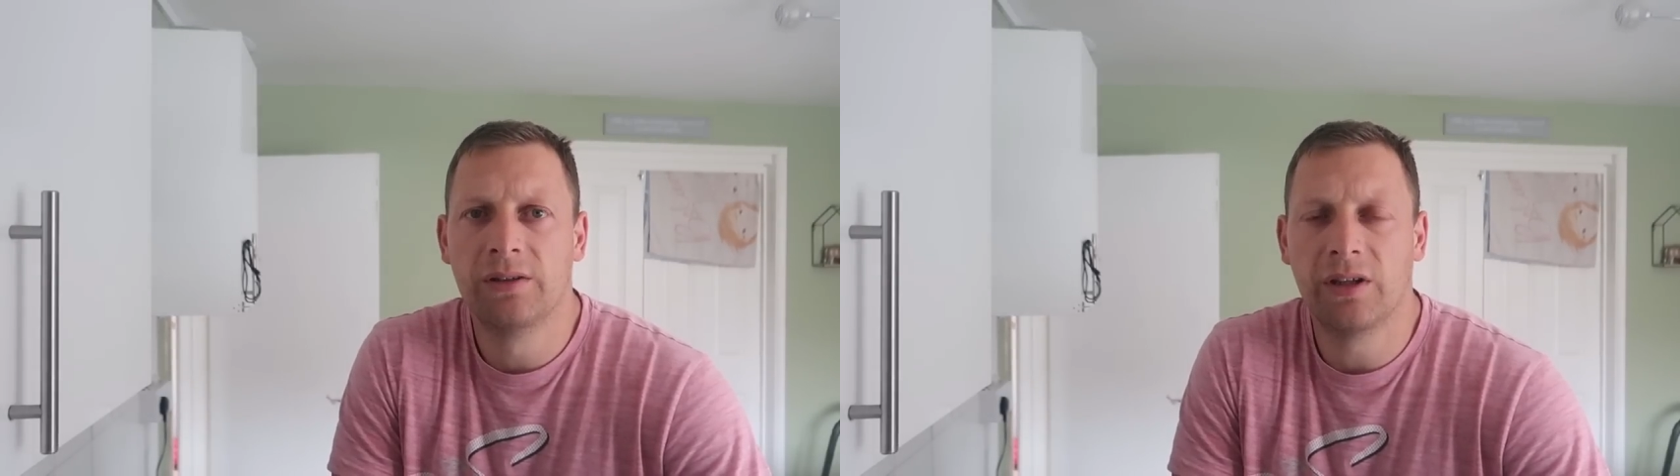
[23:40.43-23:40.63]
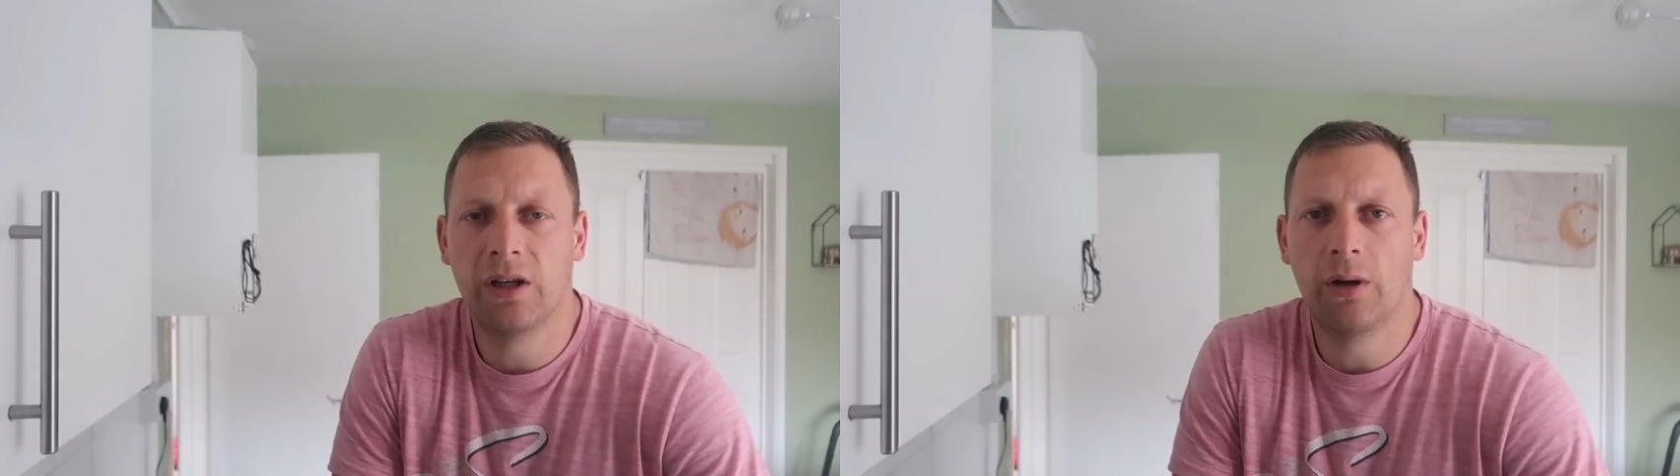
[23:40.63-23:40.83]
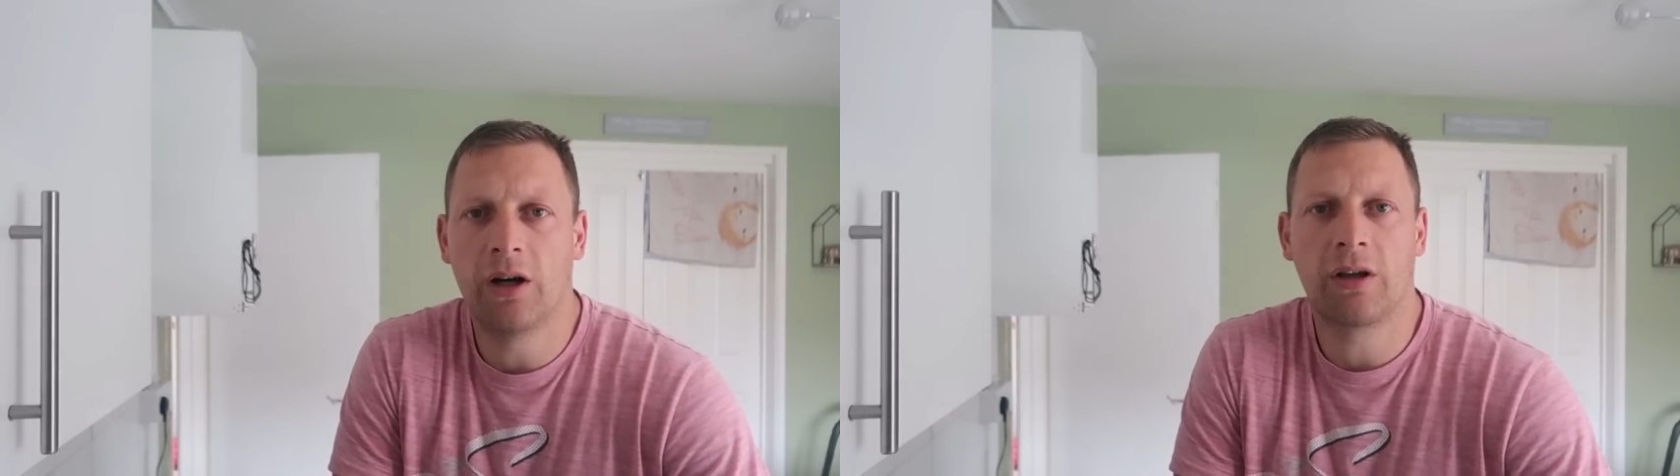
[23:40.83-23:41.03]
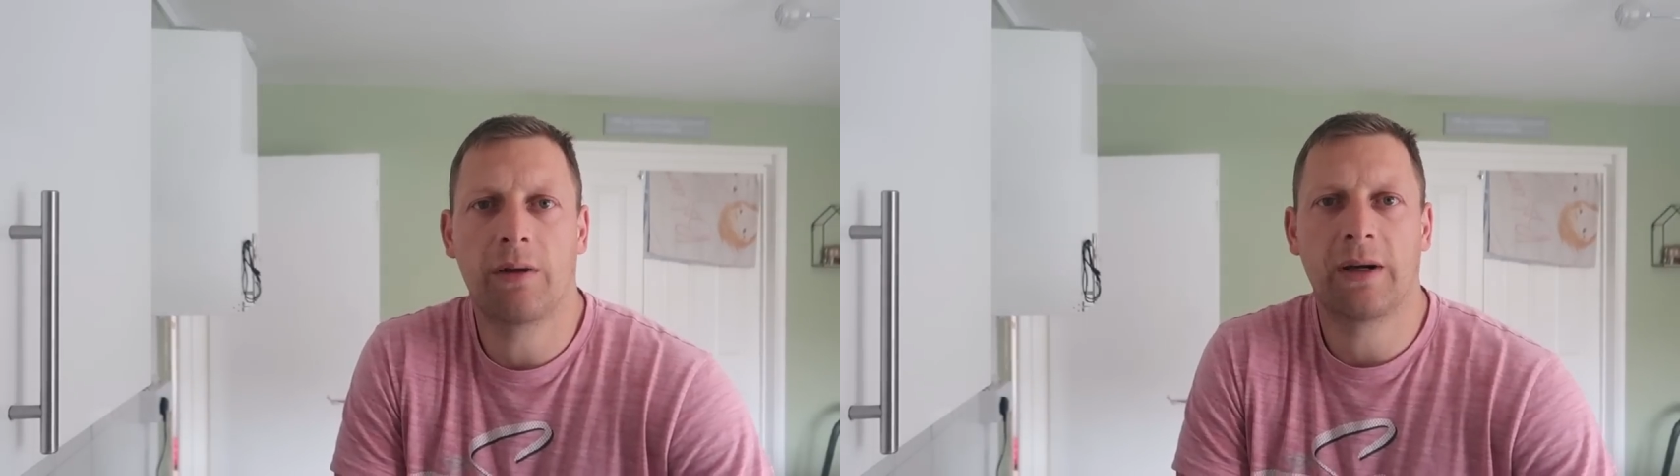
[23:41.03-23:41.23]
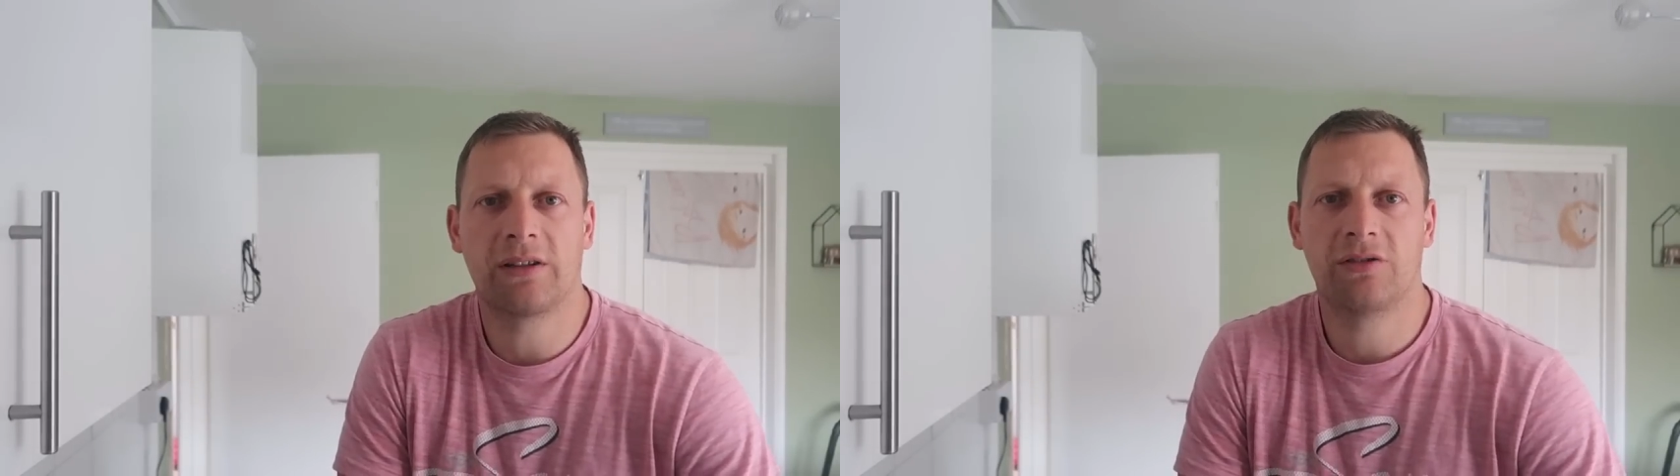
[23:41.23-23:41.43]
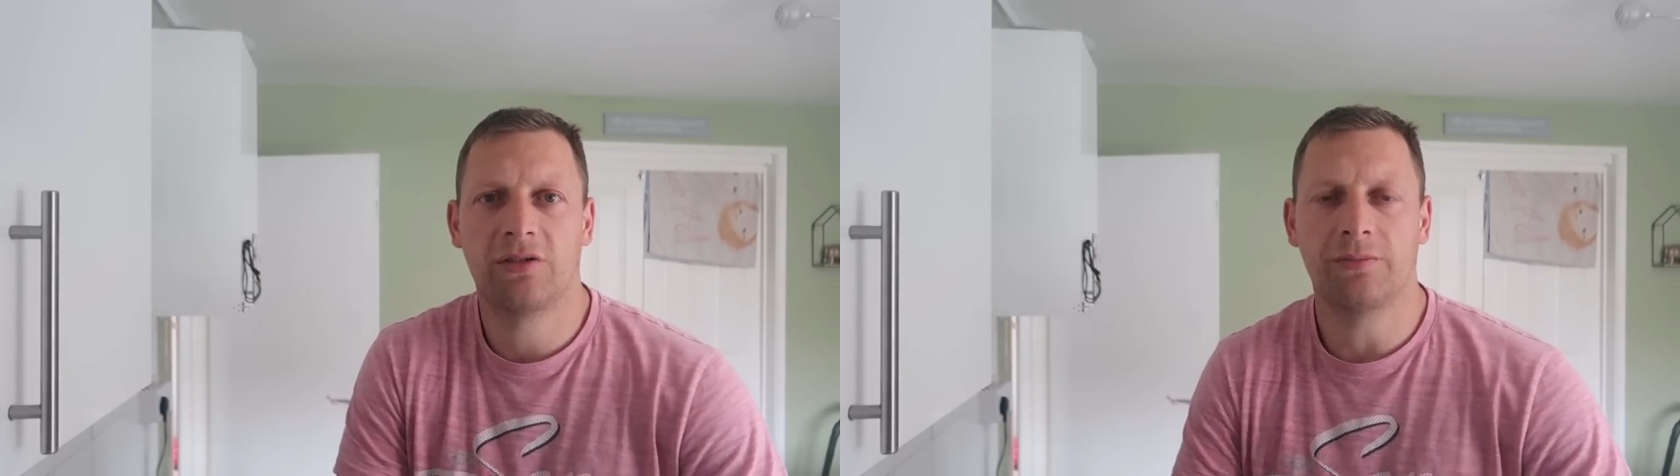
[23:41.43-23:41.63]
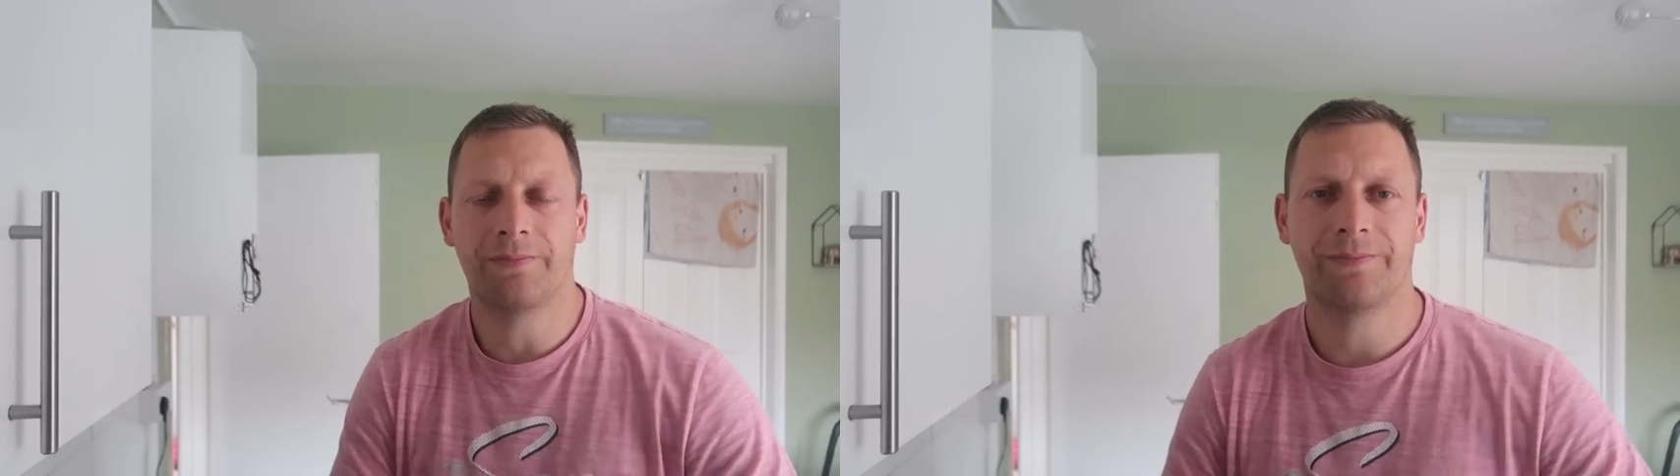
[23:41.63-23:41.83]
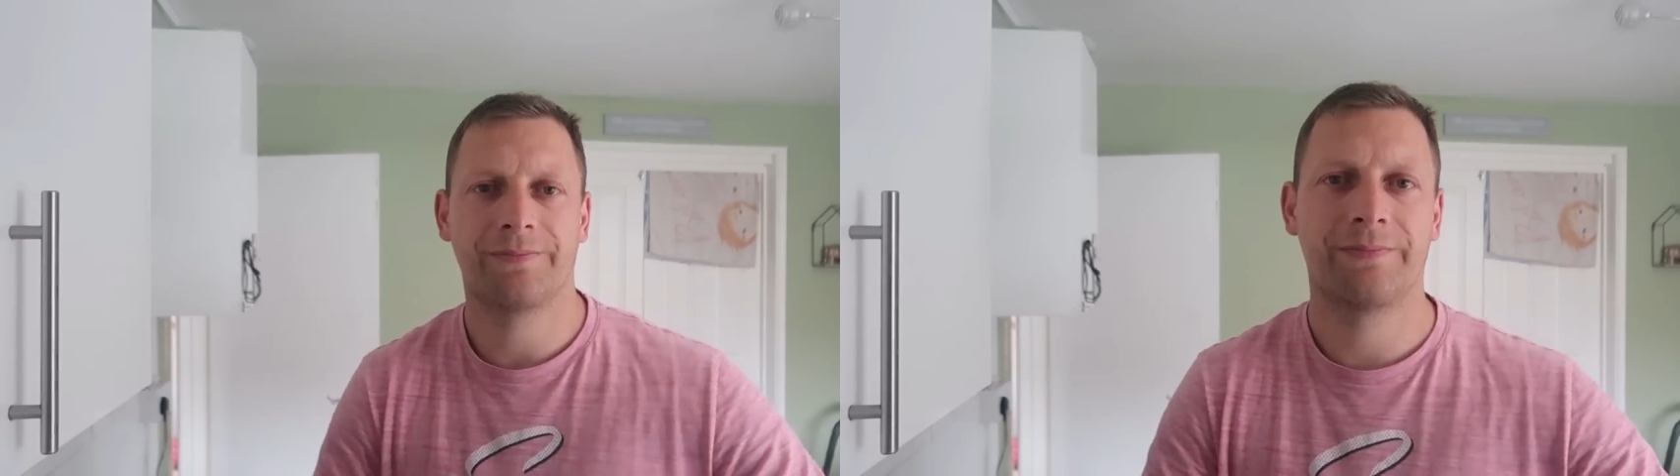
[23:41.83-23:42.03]
So I'll get back to you
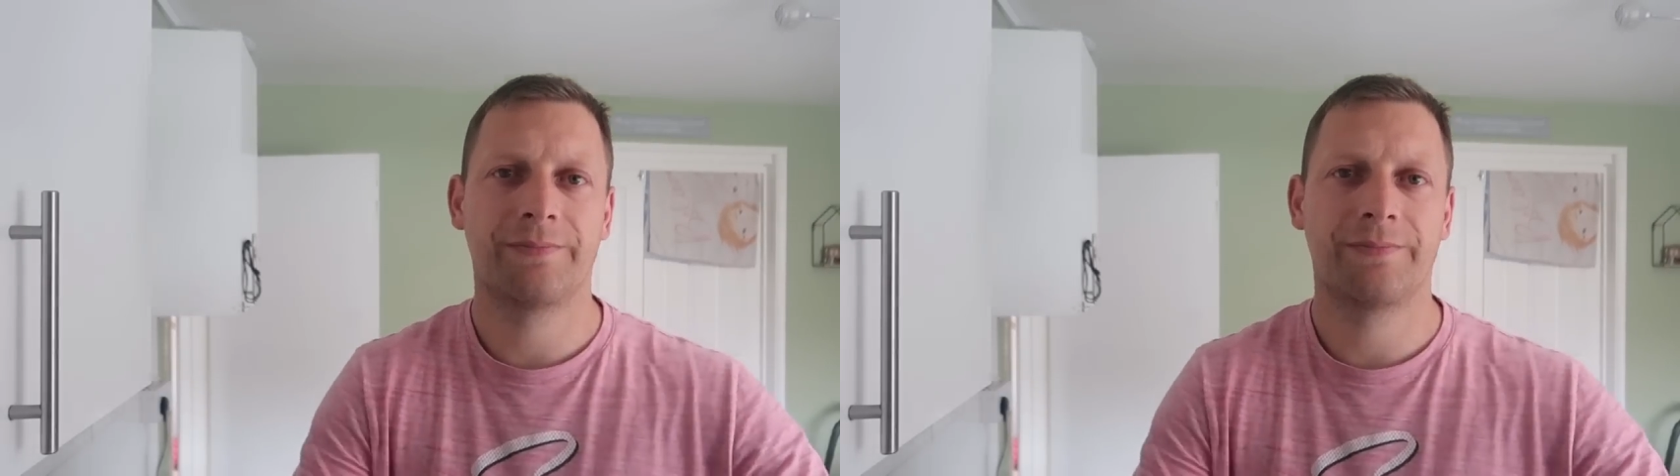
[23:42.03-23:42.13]
soon.